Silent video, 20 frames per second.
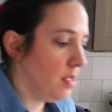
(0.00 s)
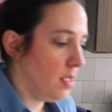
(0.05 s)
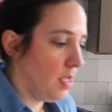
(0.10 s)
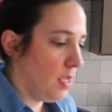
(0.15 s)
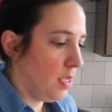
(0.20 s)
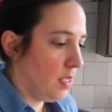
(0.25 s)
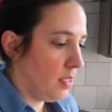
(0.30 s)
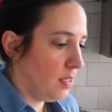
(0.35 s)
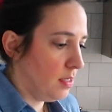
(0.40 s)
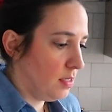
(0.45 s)

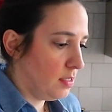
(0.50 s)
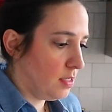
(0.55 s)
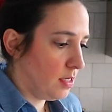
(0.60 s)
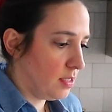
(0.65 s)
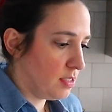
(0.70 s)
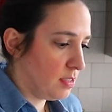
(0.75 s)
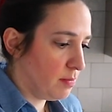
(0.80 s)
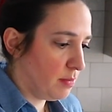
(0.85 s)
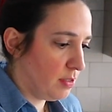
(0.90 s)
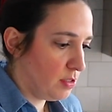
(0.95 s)
and
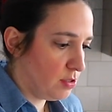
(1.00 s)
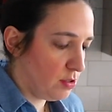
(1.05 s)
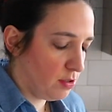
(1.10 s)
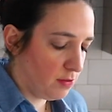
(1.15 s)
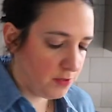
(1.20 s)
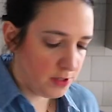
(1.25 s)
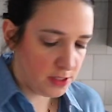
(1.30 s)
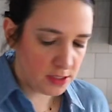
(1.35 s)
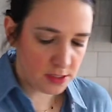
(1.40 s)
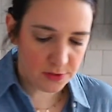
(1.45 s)
dust my
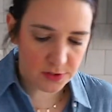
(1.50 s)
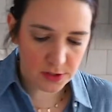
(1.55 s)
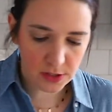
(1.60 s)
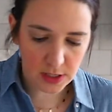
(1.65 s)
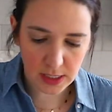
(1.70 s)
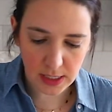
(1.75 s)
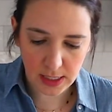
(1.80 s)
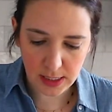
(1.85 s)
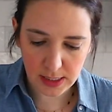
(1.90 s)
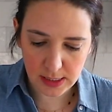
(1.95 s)
surface
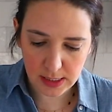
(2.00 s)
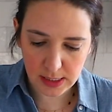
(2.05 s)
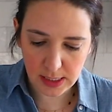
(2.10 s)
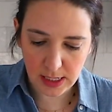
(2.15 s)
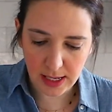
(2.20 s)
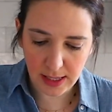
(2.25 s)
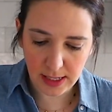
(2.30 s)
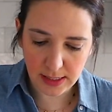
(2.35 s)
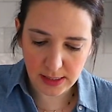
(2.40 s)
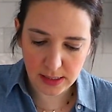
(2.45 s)
very nicely.
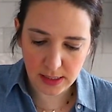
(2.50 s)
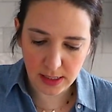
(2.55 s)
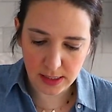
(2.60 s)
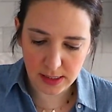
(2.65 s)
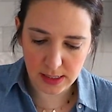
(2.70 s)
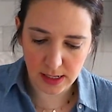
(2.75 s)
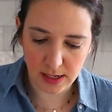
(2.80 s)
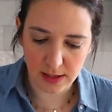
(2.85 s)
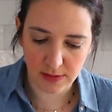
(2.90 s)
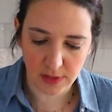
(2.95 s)
I like to
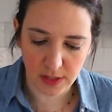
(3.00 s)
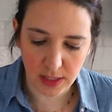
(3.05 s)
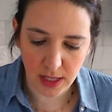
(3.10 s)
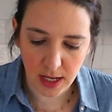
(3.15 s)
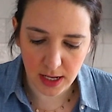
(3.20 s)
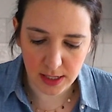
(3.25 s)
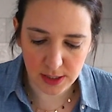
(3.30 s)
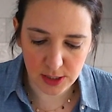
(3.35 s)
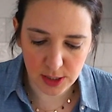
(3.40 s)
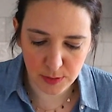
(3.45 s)
dust kind of a
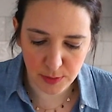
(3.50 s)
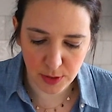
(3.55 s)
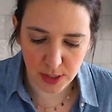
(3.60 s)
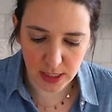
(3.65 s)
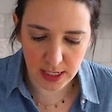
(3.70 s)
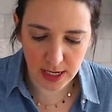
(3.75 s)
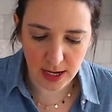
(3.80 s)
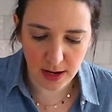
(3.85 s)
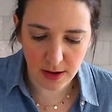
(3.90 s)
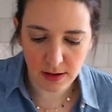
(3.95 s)
lot, spread
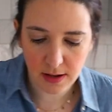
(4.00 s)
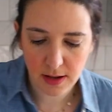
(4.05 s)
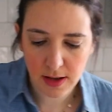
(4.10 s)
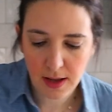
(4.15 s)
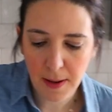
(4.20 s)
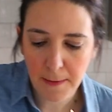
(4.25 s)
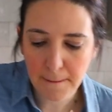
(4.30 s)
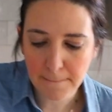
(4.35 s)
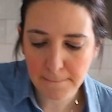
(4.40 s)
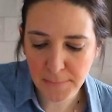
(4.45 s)
it out,
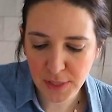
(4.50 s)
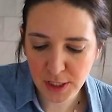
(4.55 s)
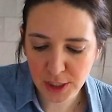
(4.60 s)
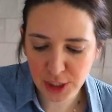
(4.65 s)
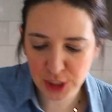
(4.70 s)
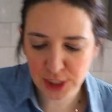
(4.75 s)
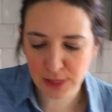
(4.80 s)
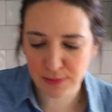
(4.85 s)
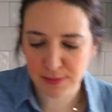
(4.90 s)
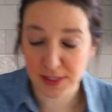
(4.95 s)

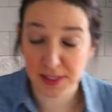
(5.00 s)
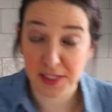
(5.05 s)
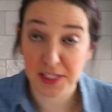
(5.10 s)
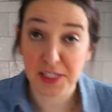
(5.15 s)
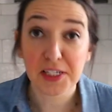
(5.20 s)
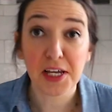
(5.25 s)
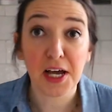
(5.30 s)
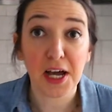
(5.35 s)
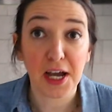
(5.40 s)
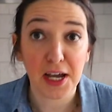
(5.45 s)
push some to the
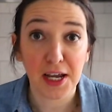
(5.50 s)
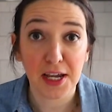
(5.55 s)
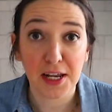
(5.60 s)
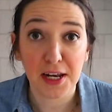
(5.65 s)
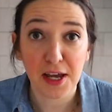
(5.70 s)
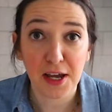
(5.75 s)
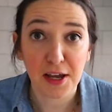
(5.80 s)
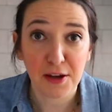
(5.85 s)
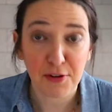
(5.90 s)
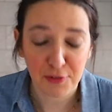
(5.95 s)

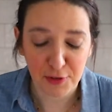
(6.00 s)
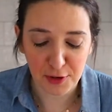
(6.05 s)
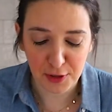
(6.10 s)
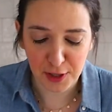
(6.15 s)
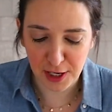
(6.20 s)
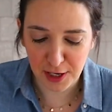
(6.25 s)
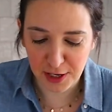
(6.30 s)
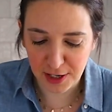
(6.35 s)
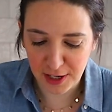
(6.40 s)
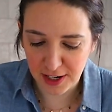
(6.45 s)
side for
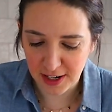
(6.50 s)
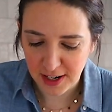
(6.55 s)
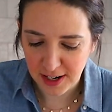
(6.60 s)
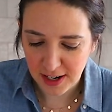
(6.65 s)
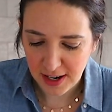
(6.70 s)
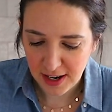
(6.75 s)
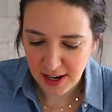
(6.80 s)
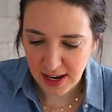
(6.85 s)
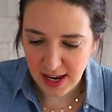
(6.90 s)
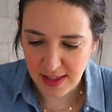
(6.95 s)
later.
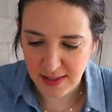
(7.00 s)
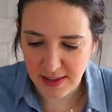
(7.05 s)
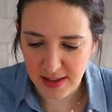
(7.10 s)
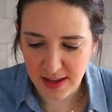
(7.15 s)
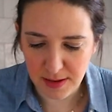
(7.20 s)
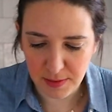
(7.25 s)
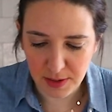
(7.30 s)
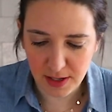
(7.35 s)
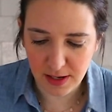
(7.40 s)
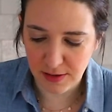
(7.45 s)
And
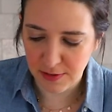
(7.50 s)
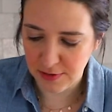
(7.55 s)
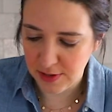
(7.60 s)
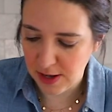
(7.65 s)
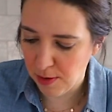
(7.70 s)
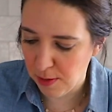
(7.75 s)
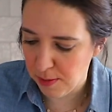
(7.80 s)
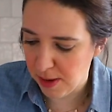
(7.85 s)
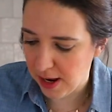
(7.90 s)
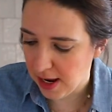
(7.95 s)
then I'm gonna
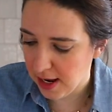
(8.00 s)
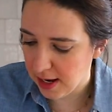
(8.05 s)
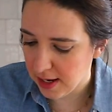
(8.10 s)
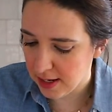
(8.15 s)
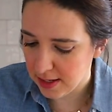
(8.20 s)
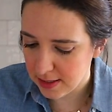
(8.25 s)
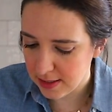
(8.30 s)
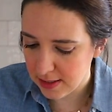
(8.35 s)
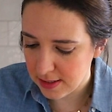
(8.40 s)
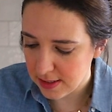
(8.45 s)
flour my
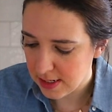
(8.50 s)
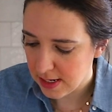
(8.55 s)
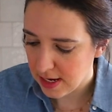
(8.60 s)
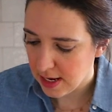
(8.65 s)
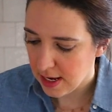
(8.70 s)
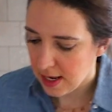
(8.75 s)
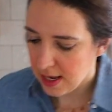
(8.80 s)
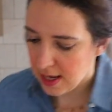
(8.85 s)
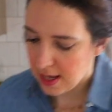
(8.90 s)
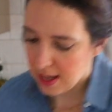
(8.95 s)
hands
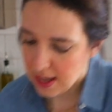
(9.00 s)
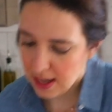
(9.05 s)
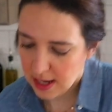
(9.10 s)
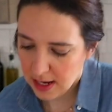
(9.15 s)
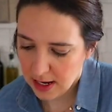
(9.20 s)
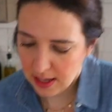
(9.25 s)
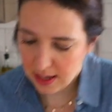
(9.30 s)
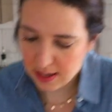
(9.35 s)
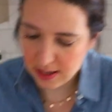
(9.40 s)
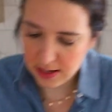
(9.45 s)

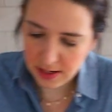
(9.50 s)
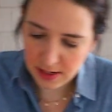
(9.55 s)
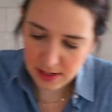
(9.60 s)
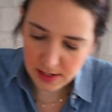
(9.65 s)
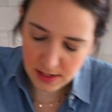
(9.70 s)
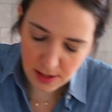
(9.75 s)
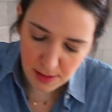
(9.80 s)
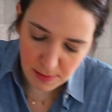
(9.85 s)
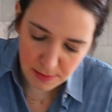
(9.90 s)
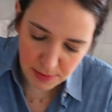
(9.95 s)

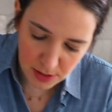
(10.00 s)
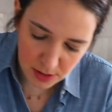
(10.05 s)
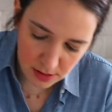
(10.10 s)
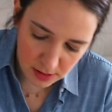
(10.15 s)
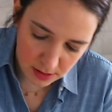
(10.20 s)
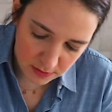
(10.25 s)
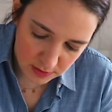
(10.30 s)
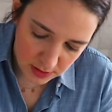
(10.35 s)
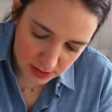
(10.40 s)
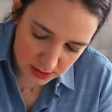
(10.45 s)
and dump
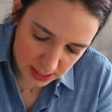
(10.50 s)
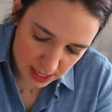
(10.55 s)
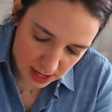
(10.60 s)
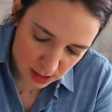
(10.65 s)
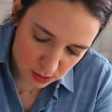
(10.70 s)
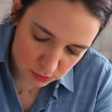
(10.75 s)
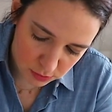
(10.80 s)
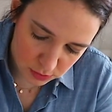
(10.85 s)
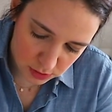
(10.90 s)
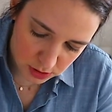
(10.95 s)
all of this
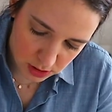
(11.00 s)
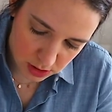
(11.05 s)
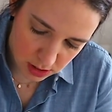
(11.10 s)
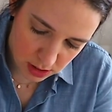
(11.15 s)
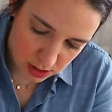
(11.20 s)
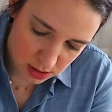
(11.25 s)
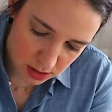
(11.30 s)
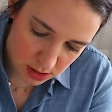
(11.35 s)
out.